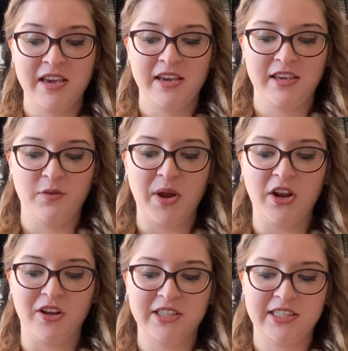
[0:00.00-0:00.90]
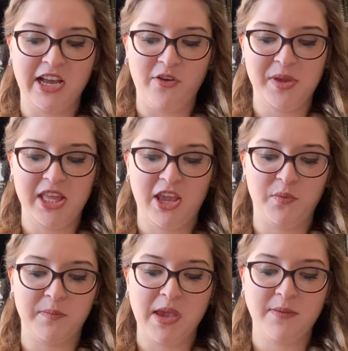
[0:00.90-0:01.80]
He went on to tell me that he
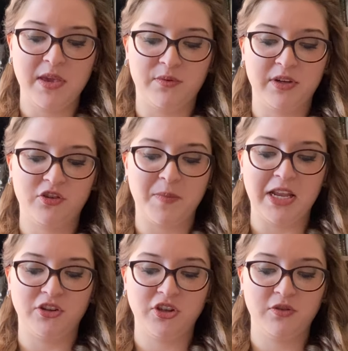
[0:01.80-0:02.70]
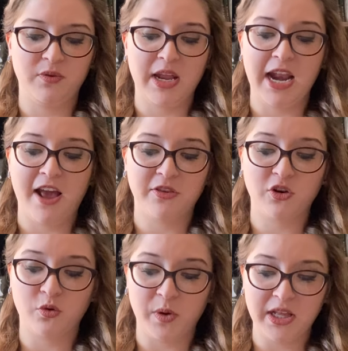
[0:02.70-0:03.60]
would make me a rich man too, and
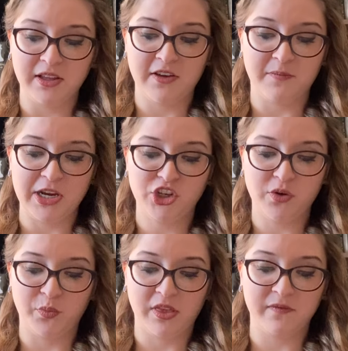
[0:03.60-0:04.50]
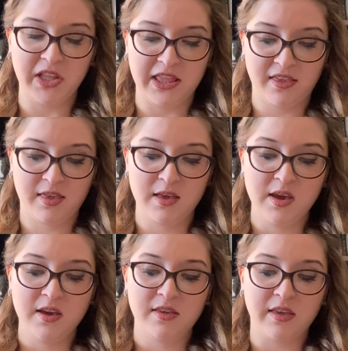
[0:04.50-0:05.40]
asked quickly if my ship was Flint's.
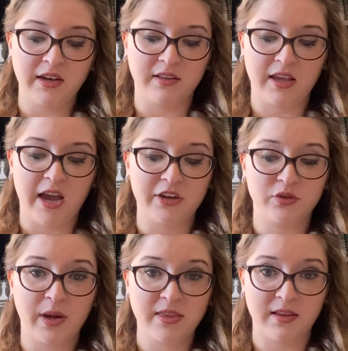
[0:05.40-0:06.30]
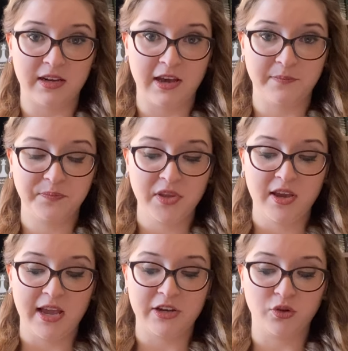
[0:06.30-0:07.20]
Suddenly, I trusted him,
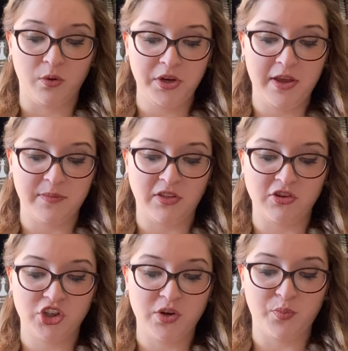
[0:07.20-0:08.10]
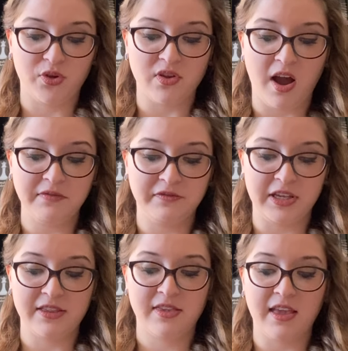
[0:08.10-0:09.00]
and told him that the ship was not
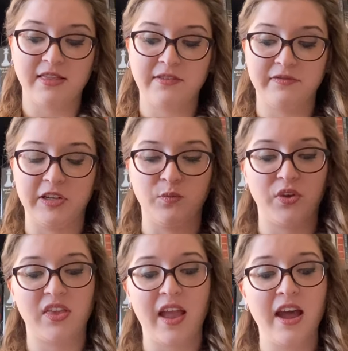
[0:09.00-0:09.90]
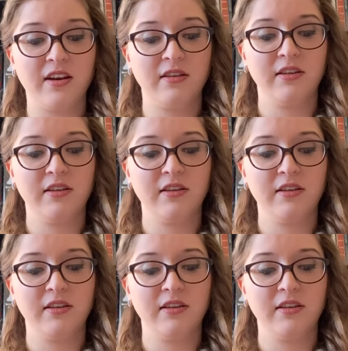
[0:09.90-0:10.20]
Flint's, and that Flint was dead,